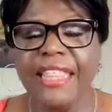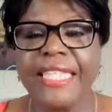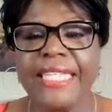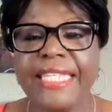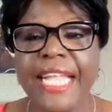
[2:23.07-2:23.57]

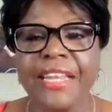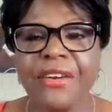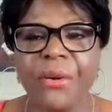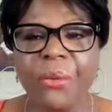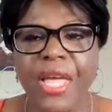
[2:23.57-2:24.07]
that stand
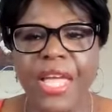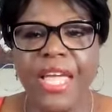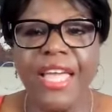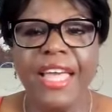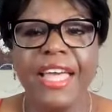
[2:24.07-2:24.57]
in her
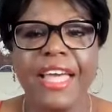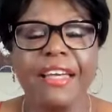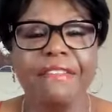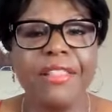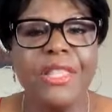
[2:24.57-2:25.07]
way
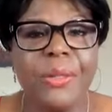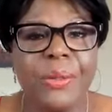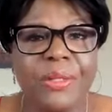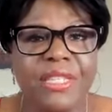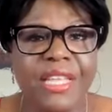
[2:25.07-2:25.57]
of
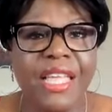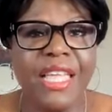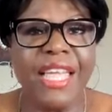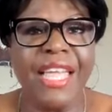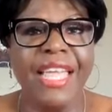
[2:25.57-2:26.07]
losing